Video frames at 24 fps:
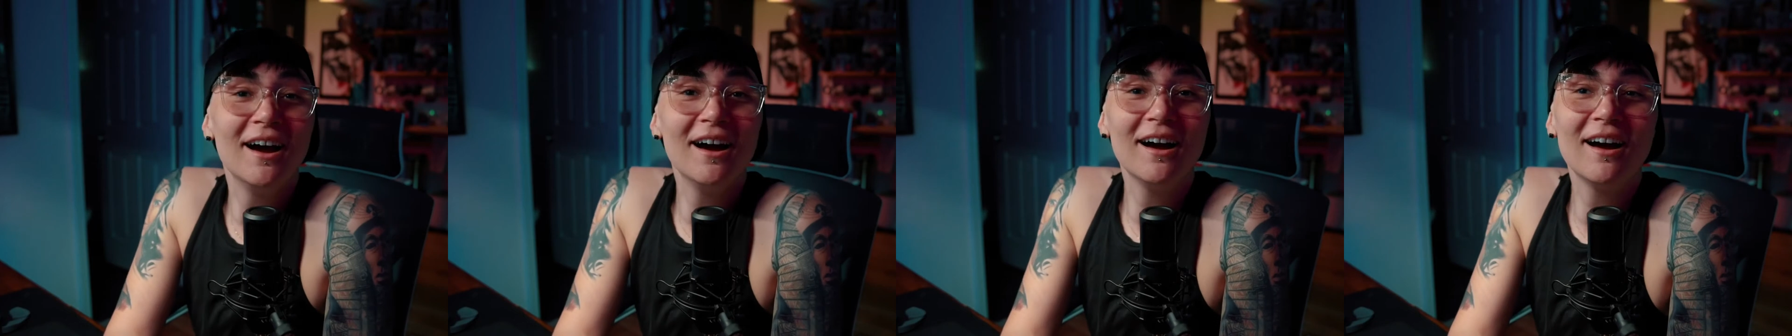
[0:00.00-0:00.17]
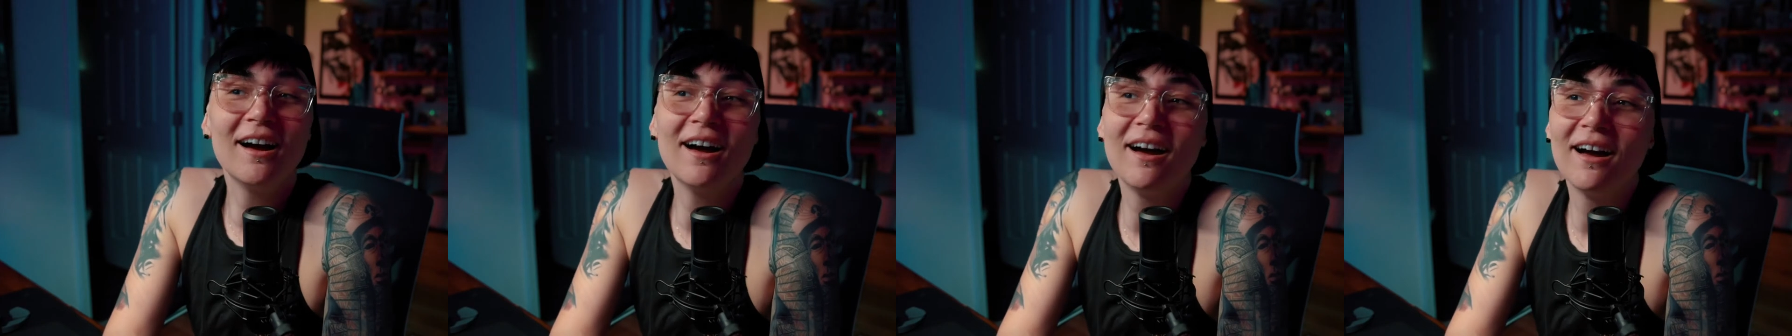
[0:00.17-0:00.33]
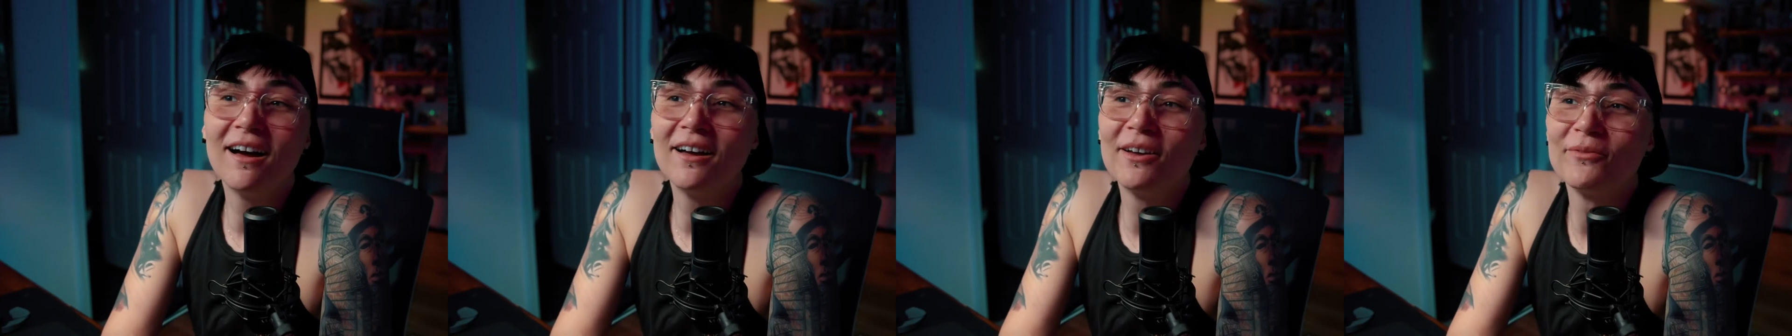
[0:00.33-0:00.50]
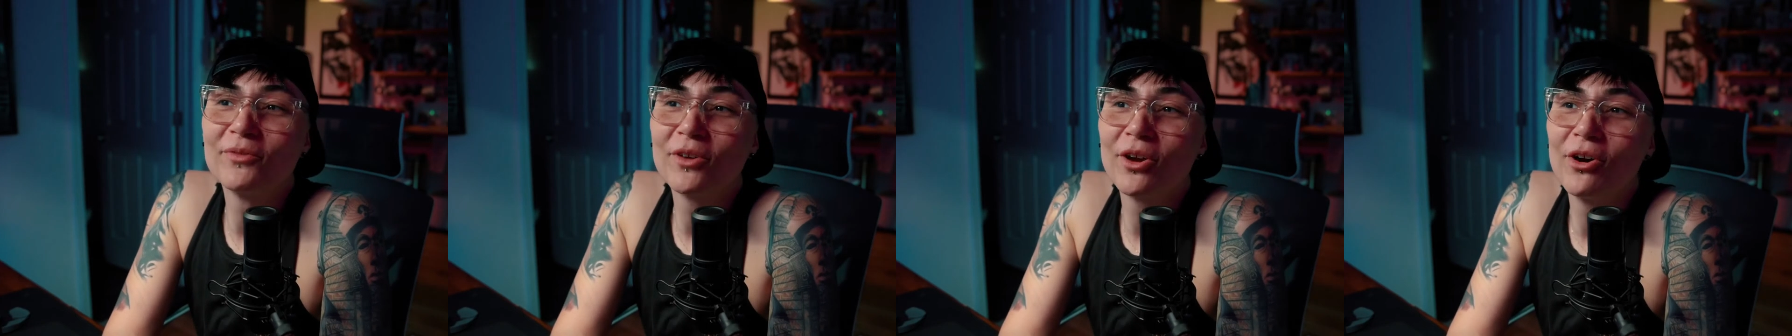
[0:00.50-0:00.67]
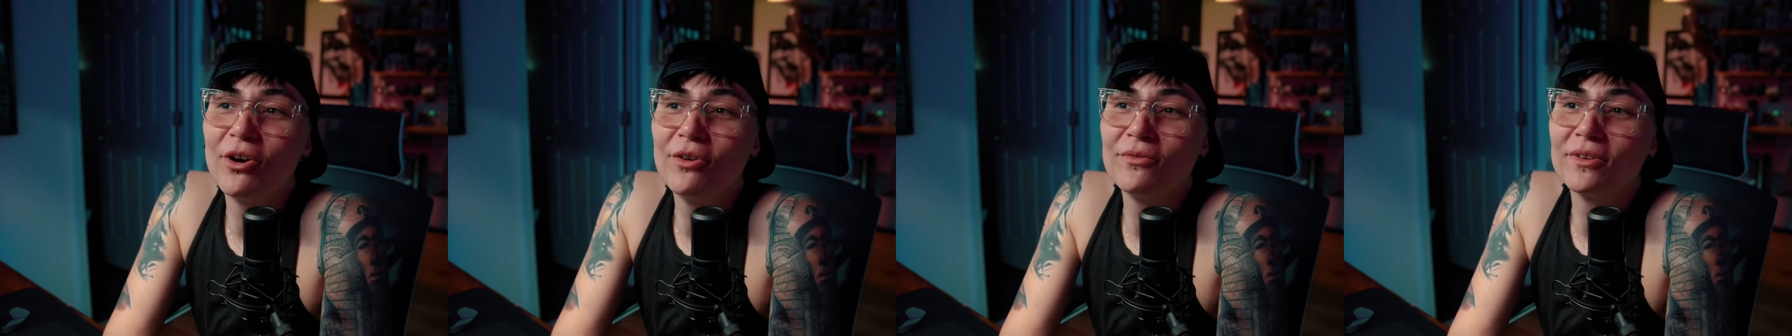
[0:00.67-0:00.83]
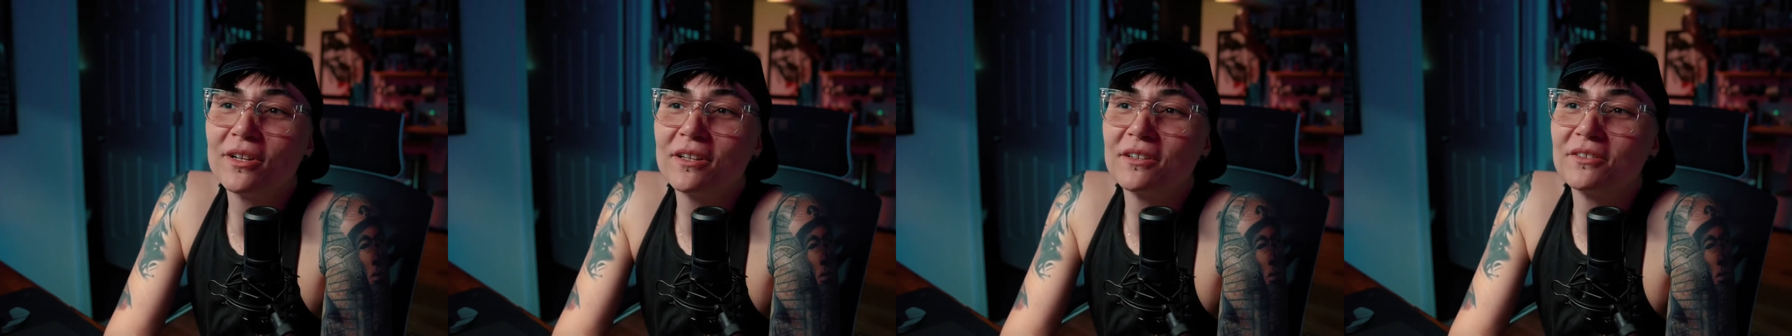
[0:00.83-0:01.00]
if
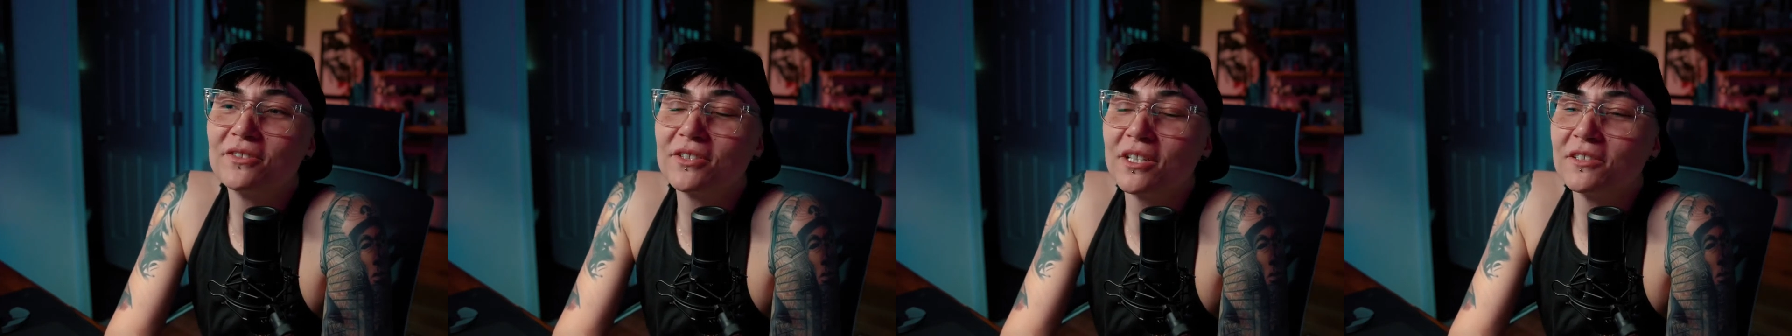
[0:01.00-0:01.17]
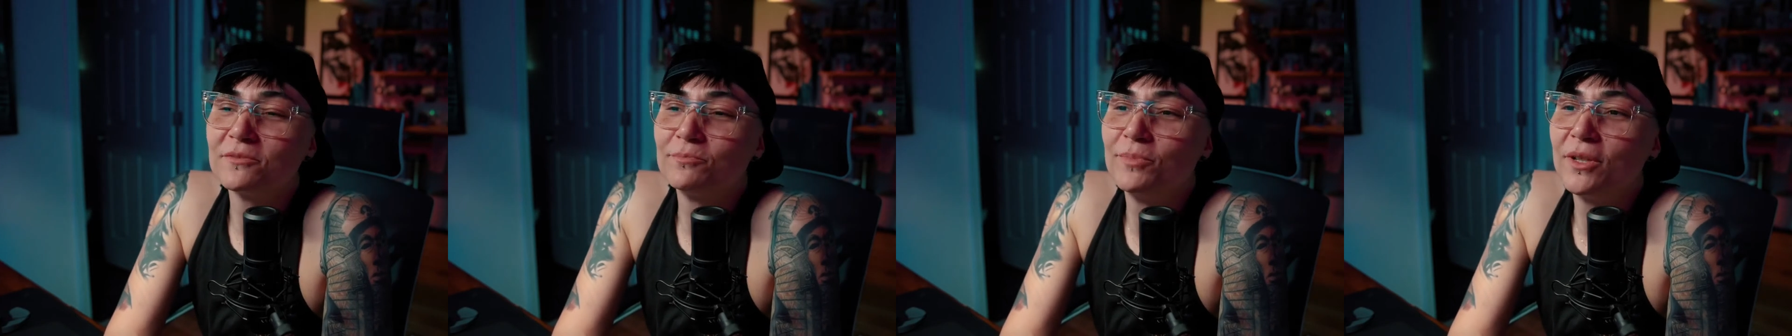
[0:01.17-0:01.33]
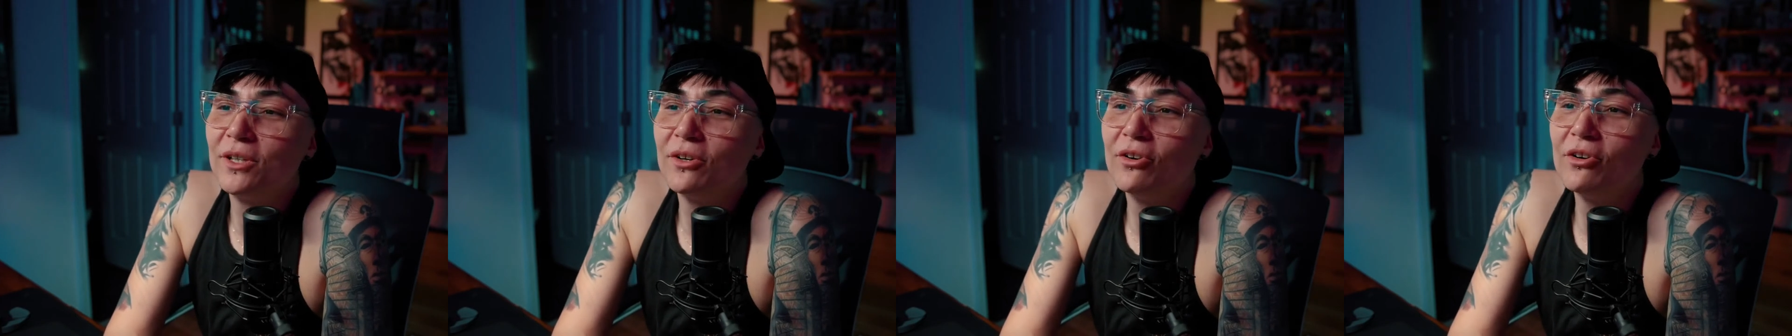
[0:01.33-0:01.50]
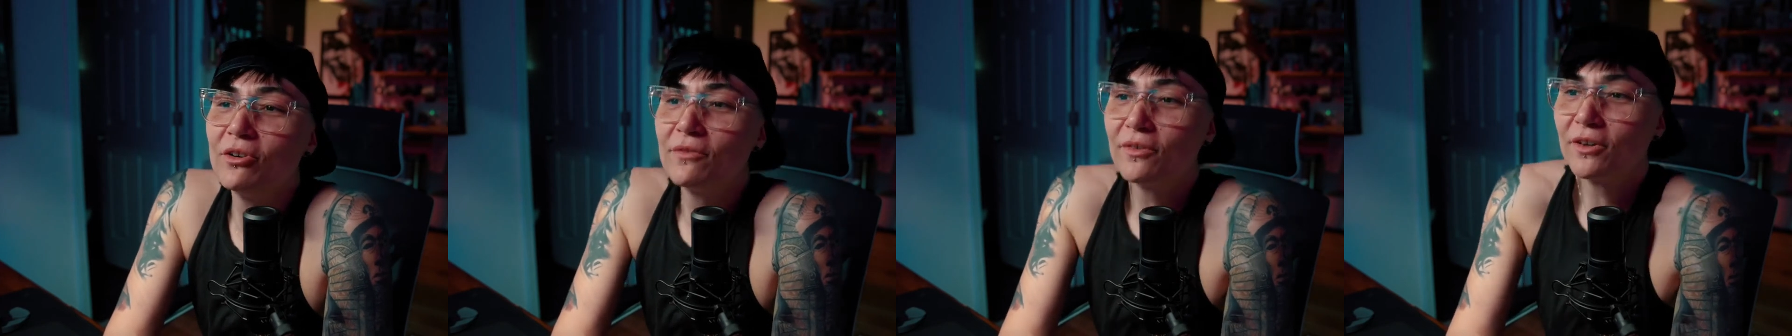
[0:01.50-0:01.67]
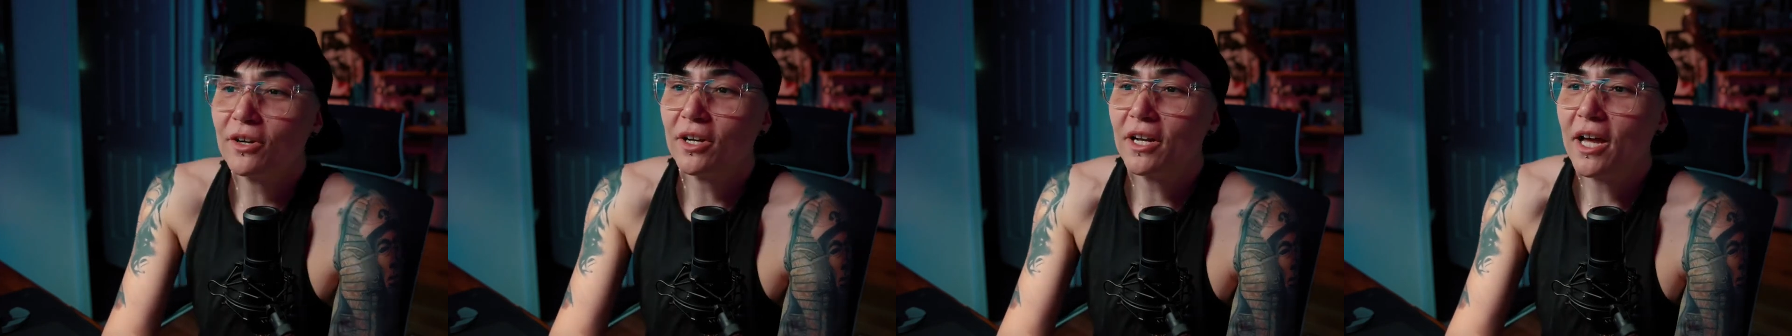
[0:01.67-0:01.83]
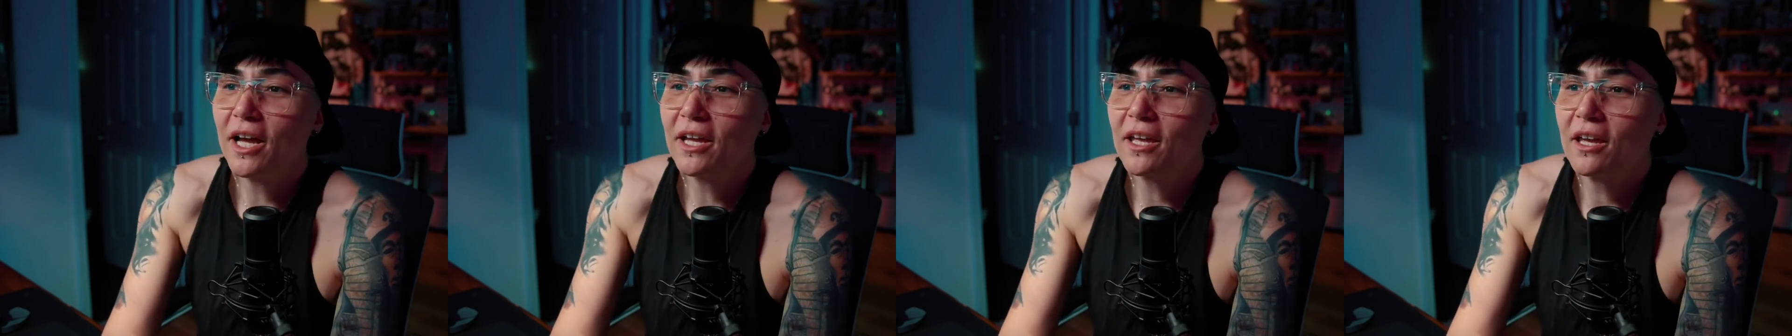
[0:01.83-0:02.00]
COVID could just be
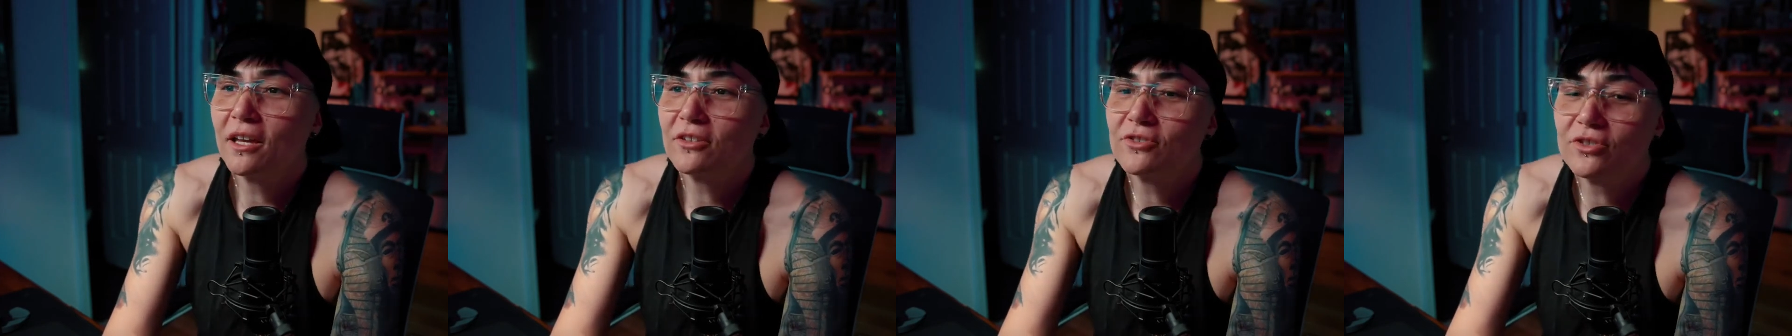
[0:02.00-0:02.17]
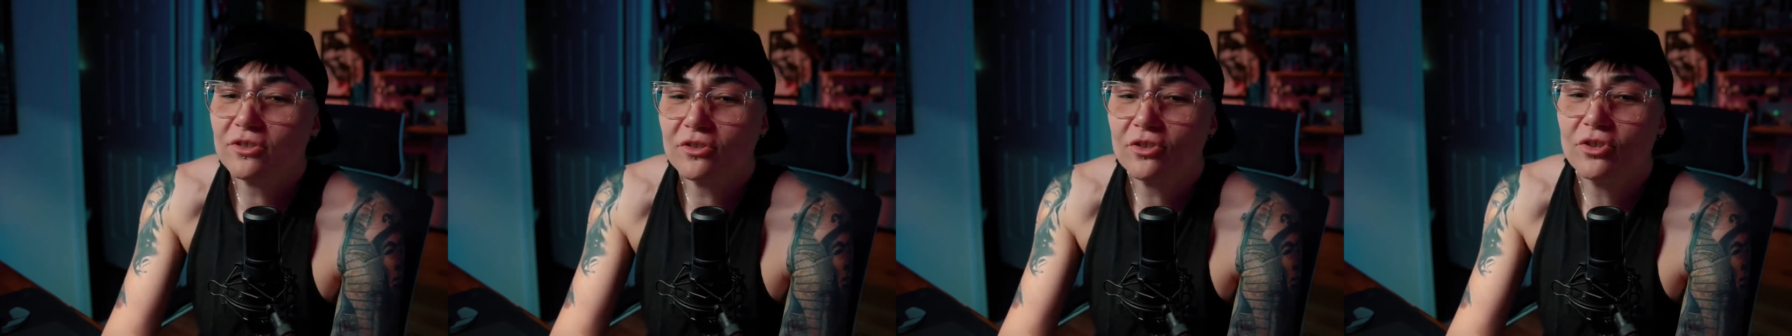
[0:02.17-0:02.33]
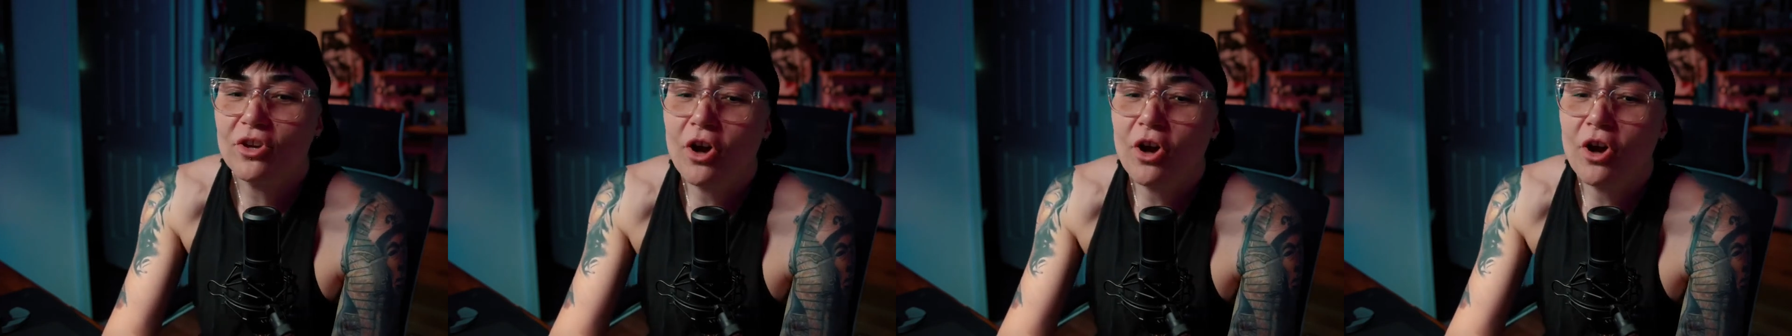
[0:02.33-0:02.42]
over and I could just